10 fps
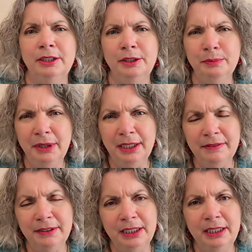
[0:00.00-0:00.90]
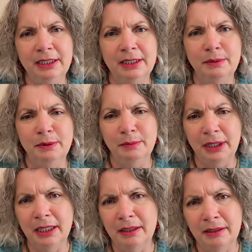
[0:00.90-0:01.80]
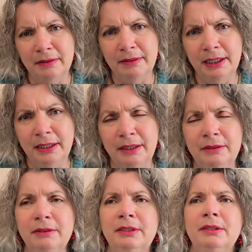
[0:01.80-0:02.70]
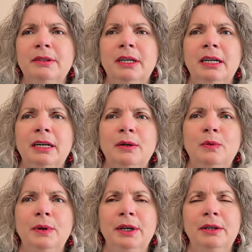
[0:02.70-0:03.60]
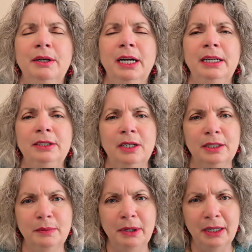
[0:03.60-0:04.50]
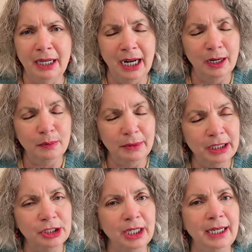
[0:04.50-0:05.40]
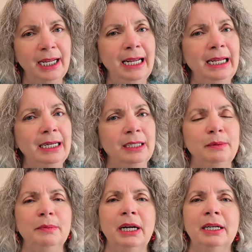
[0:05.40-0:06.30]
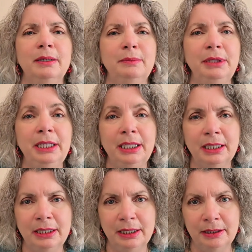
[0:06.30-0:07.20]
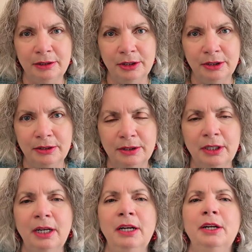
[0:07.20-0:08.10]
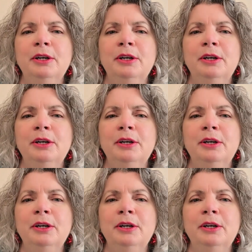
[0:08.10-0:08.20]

So you may have seen some of my other videos where I talked about how much I hated my immediate dentures.